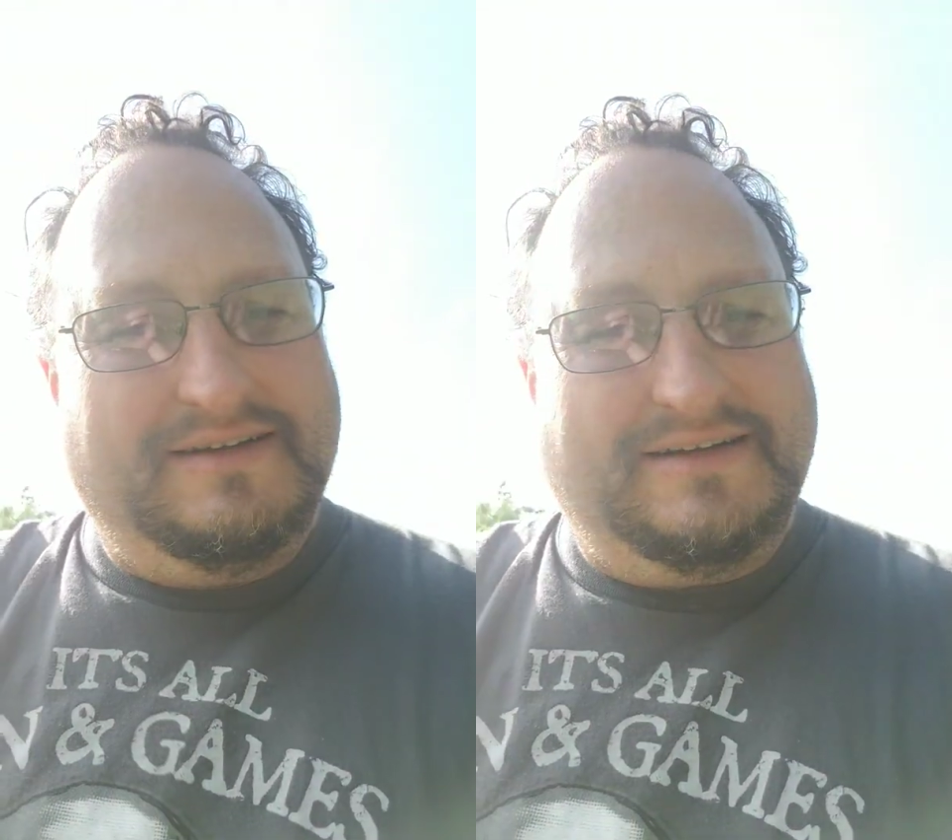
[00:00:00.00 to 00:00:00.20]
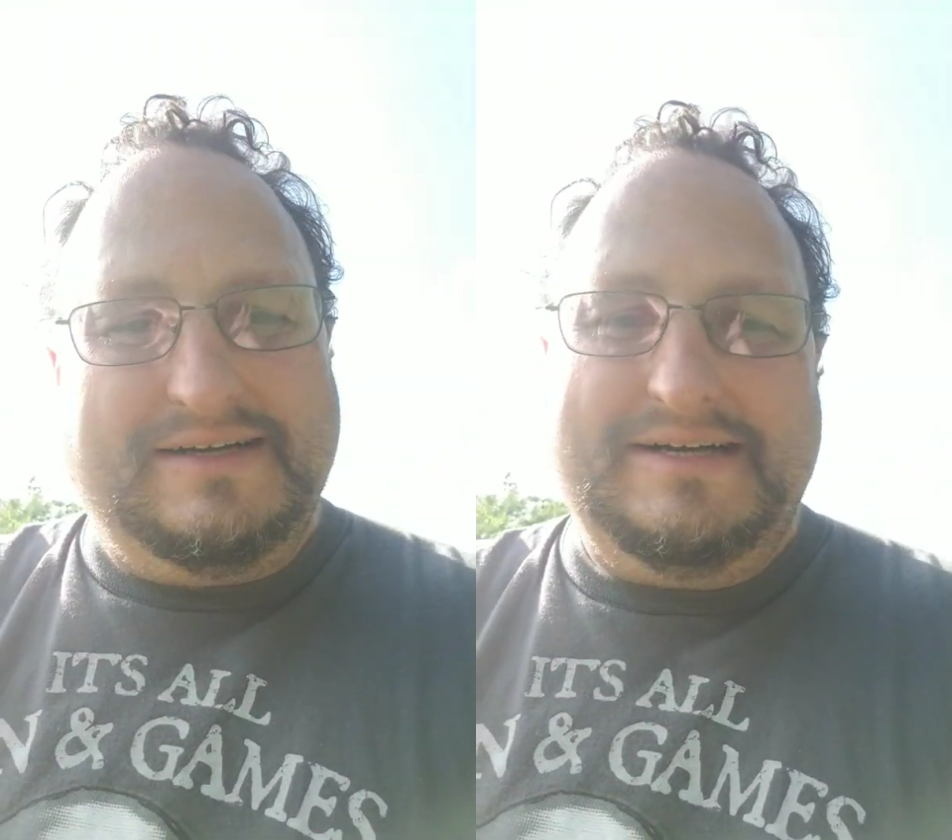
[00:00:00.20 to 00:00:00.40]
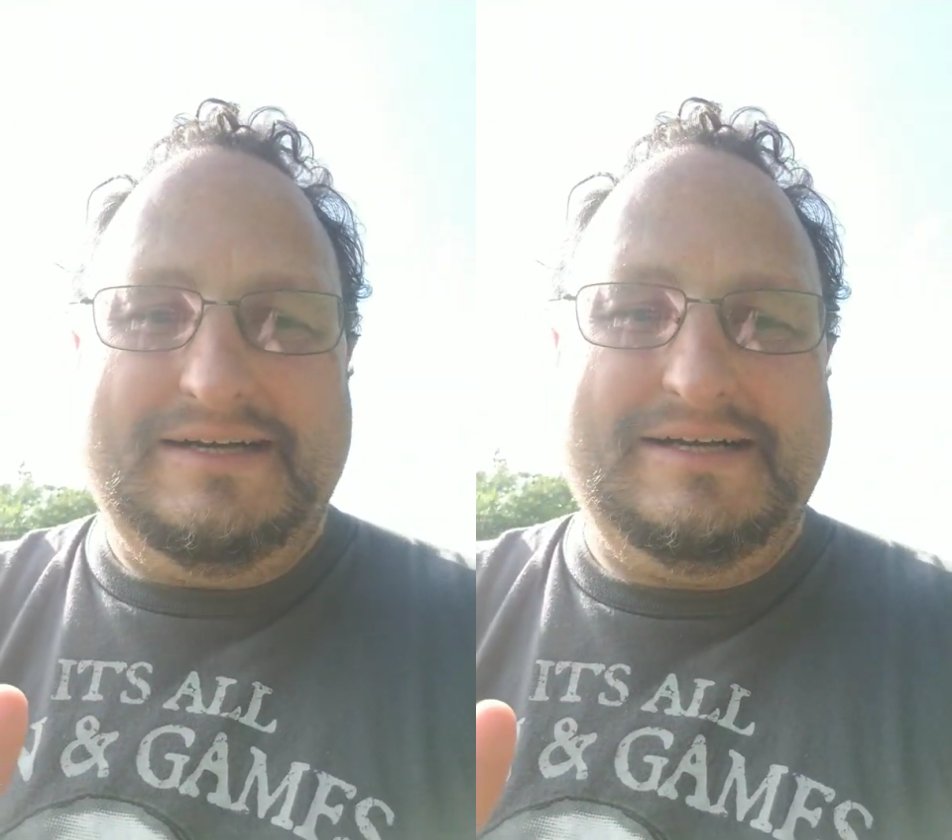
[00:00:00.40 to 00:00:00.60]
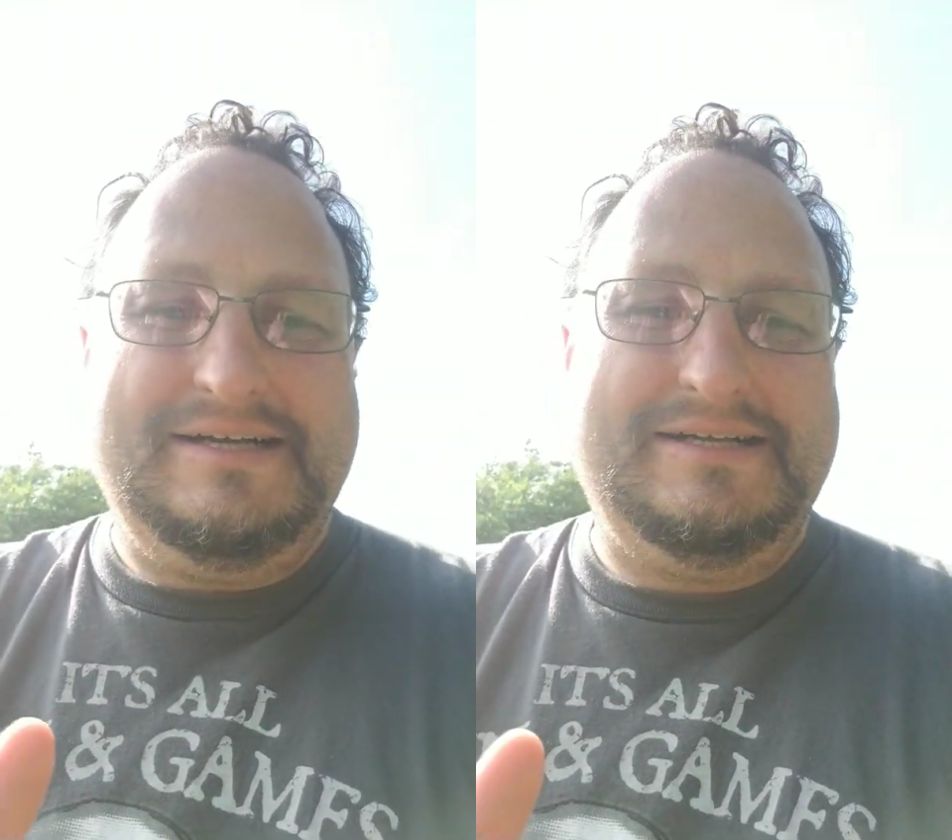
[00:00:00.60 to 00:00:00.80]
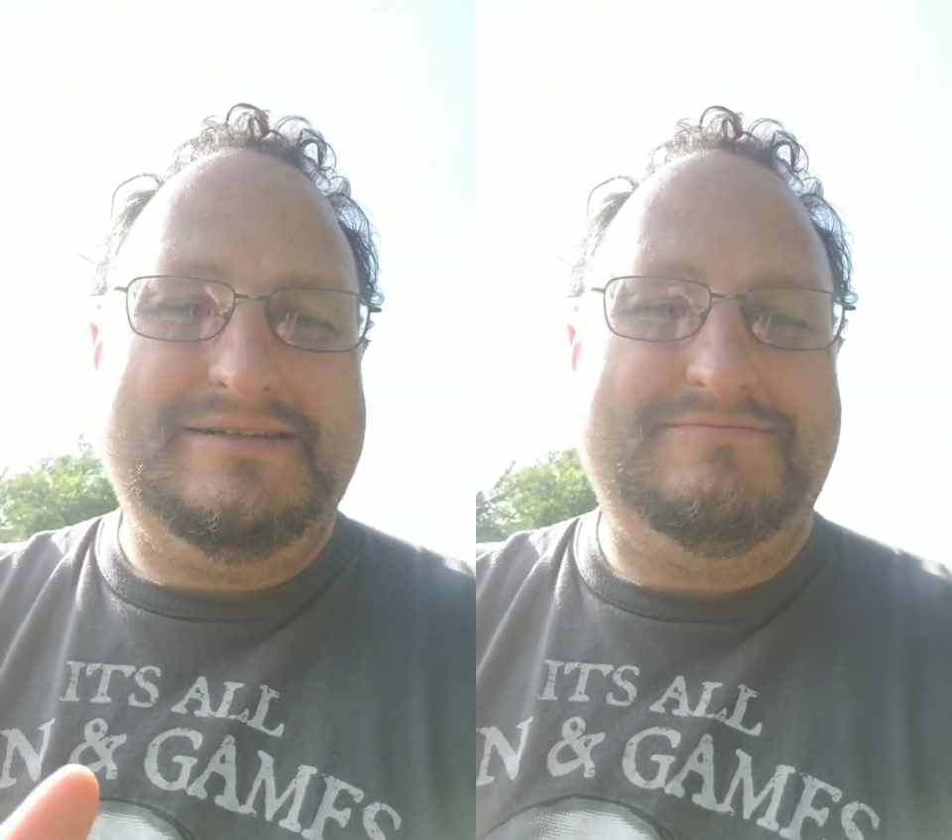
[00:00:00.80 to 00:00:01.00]
Uh,
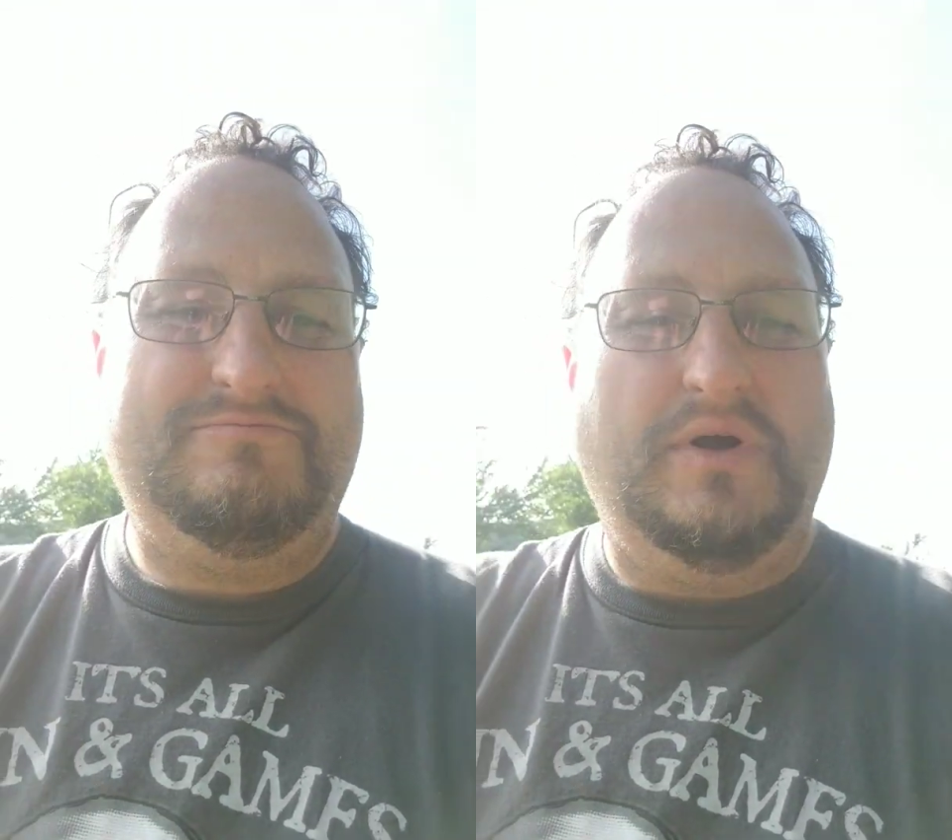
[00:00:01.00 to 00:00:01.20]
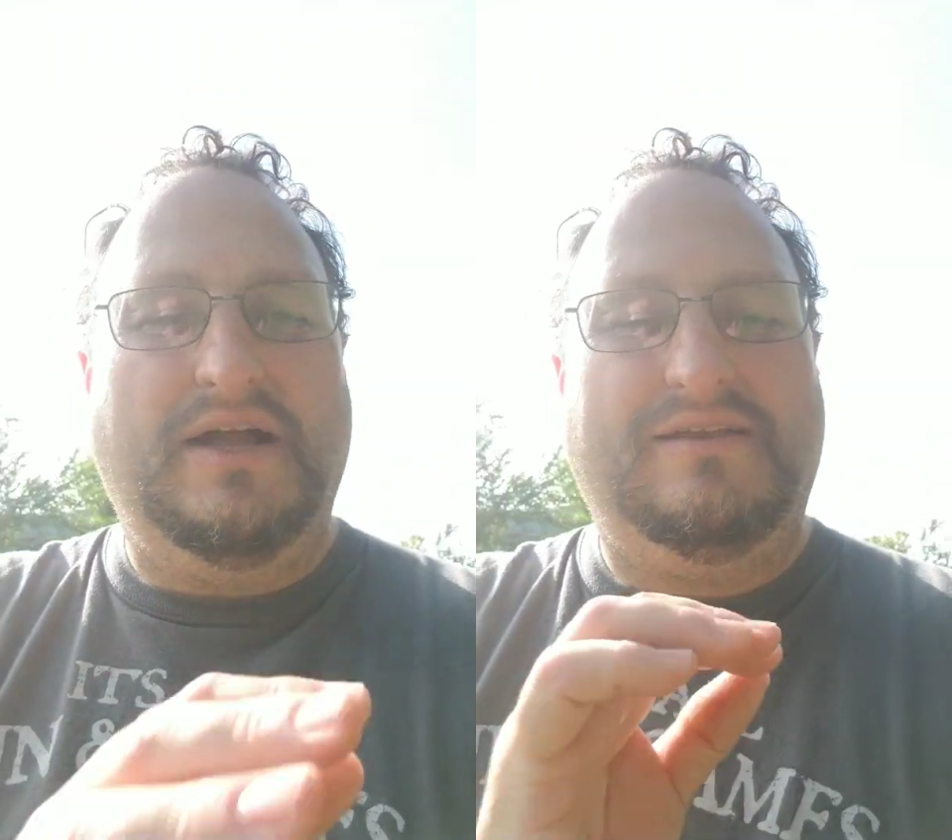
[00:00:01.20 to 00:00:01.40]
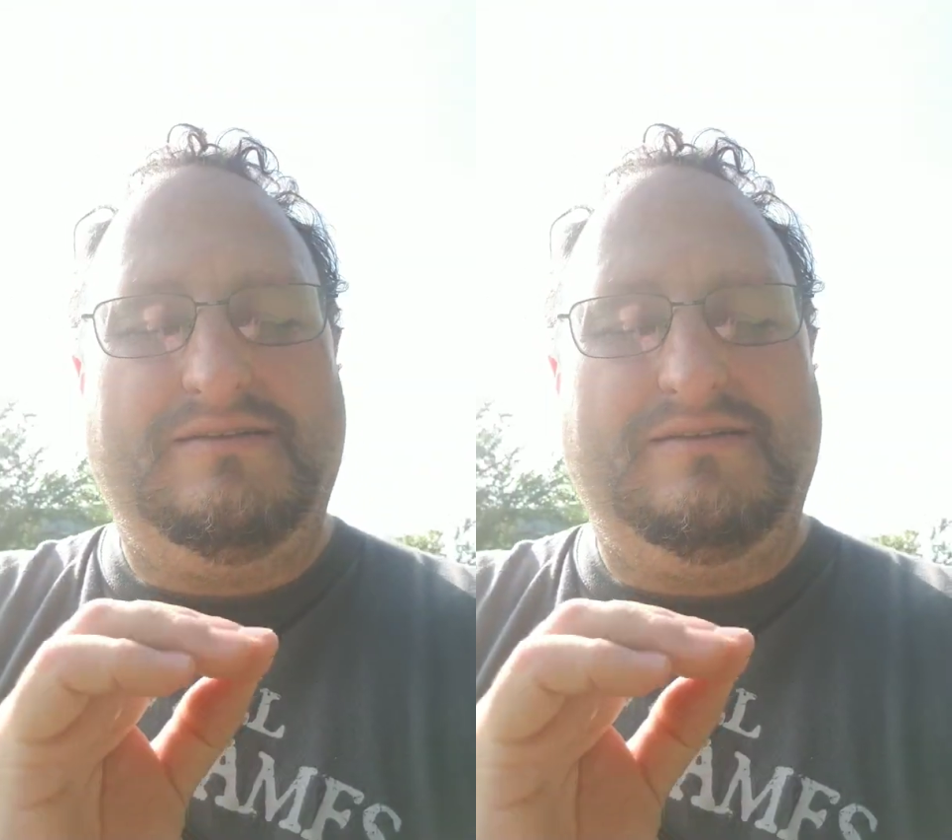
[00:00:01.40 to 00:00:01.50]
but